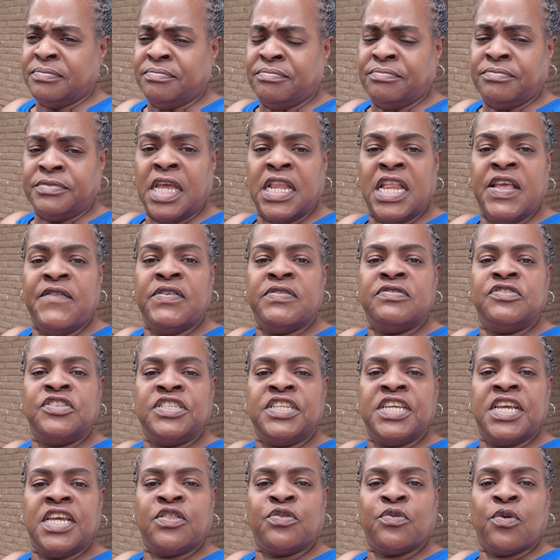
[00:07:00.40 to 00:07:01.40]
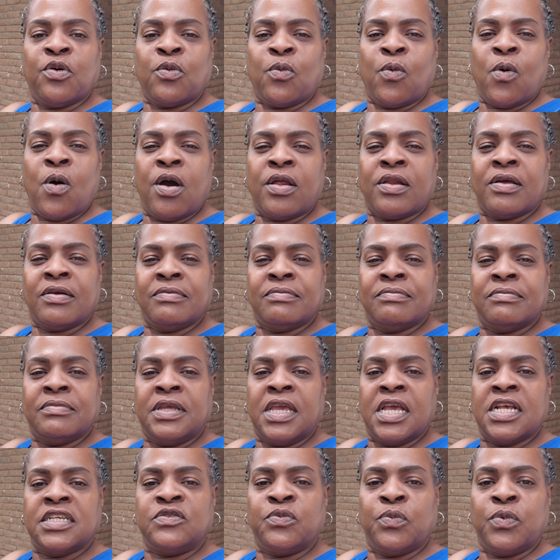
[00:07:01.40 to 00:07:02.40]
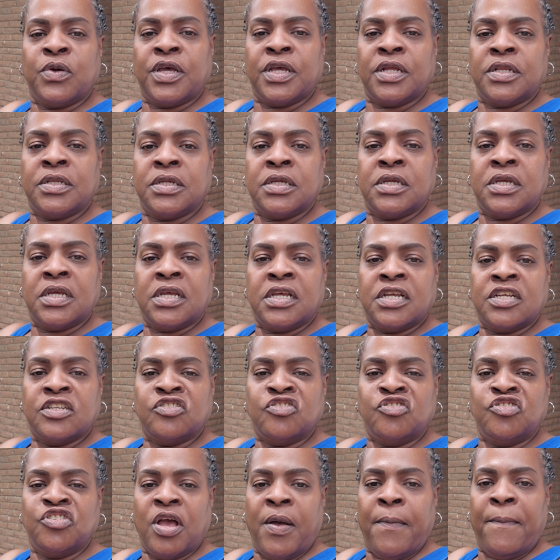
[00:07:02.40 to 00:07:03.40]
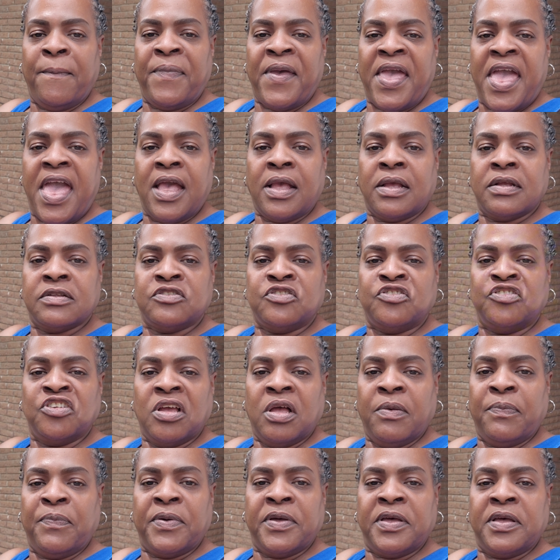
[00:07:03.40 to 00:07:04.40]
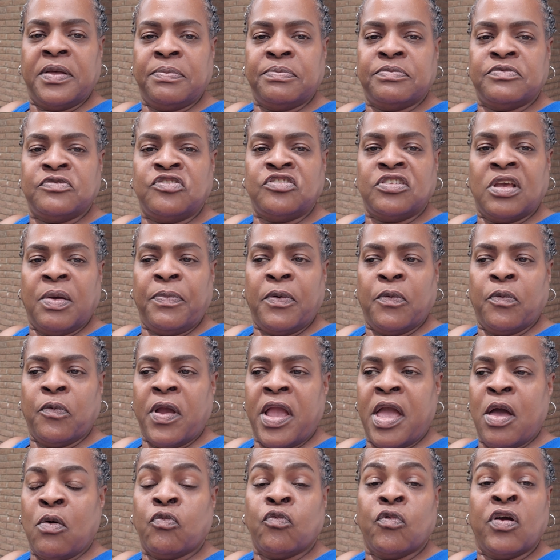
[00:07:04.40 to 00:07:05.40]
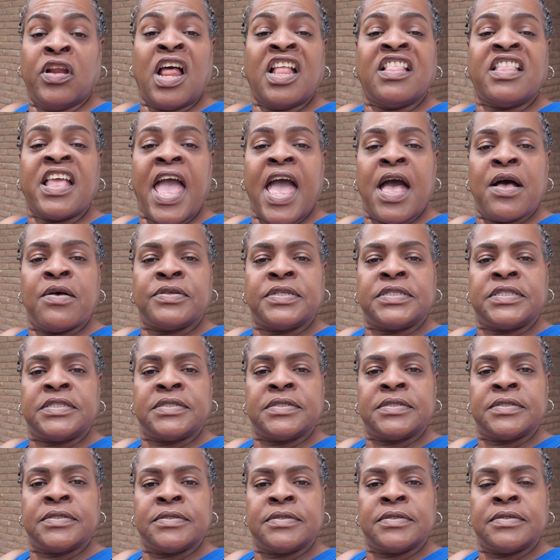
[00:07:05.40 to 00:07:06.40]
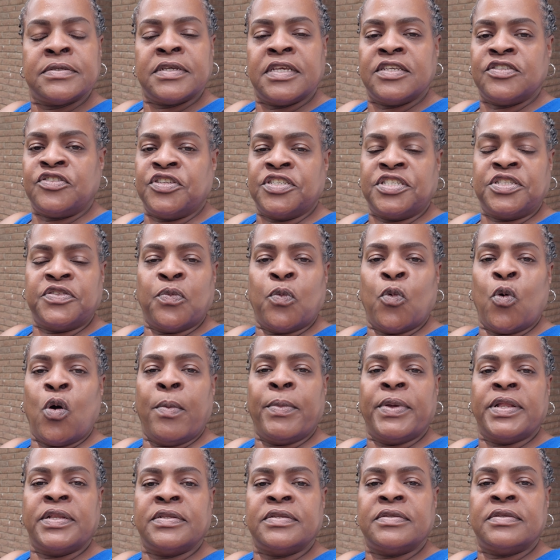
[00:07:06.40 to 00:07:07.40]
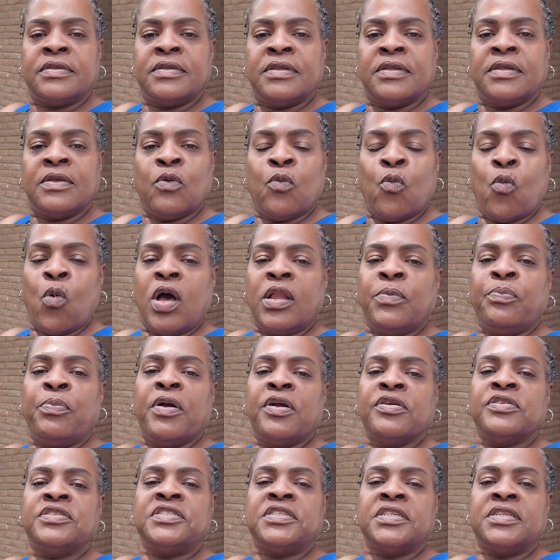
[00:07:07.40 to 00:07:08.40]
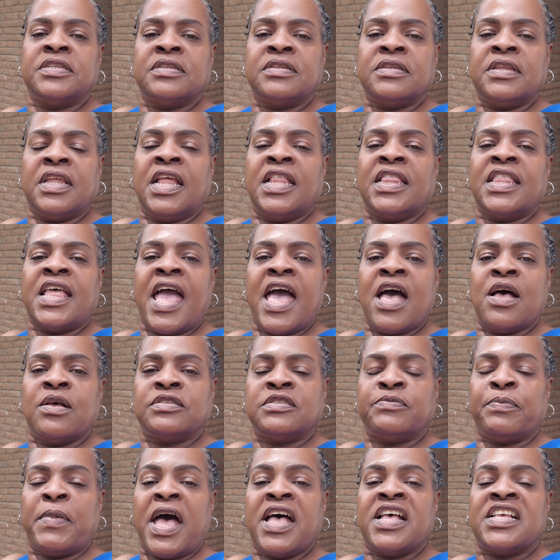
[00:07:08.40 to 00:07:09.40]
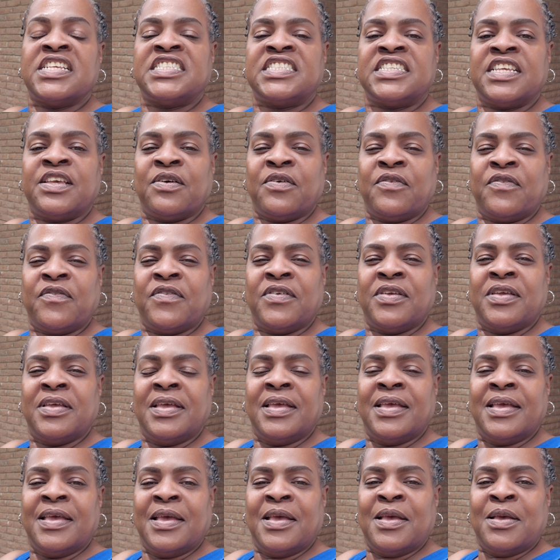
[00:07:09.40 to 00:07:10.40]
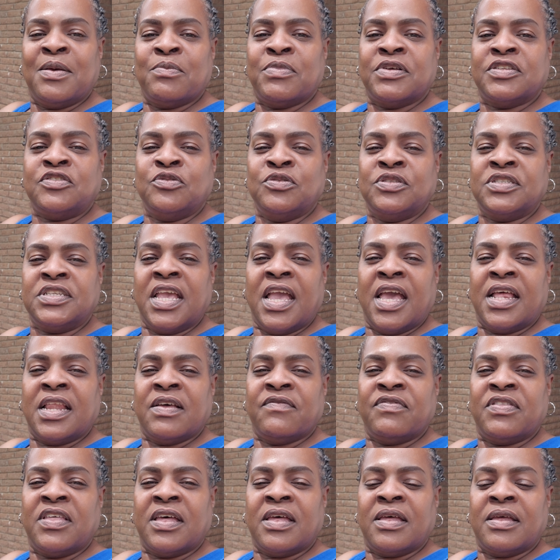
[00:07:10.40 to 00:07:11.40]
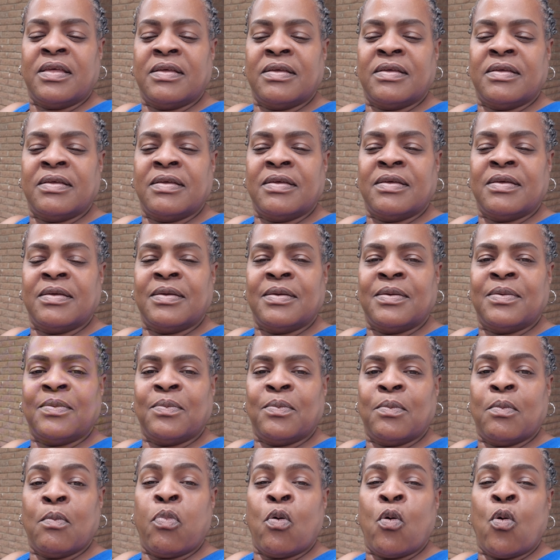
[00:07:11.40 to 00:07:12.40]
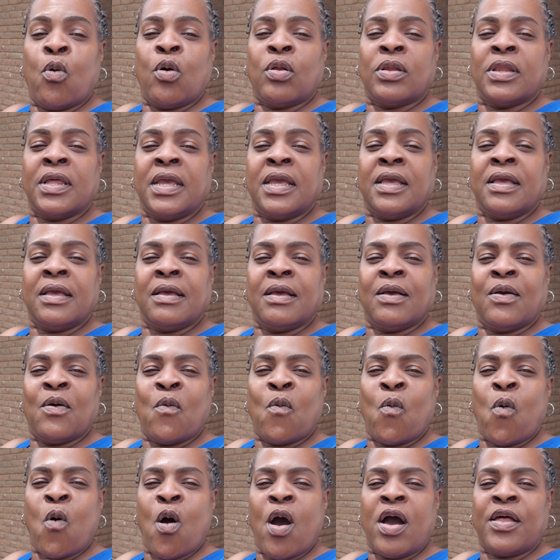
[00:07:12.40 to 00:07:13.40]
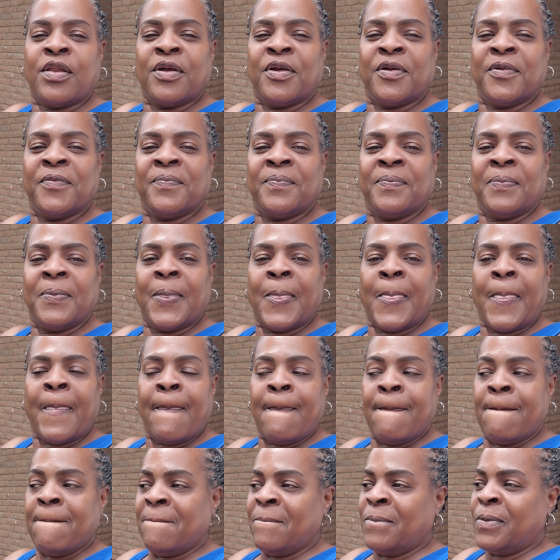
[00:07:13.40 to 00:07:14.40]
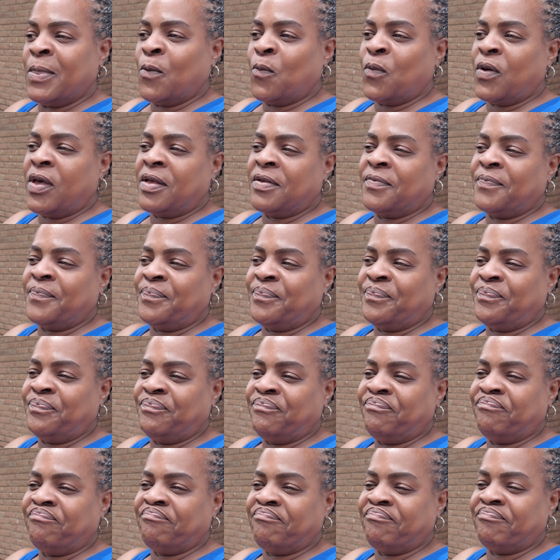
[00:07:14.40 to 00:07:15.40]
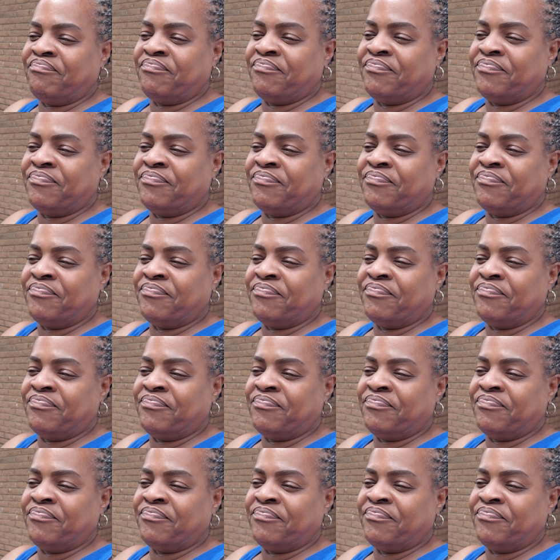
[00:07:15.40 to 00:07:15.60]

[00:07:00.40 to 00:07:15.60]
And even if she did throw the water, guess what? Jump back, jump up, jump around, run out the house. It's just a woman, one person in the house by herself. But you scared of the boiling water. Well, hmm.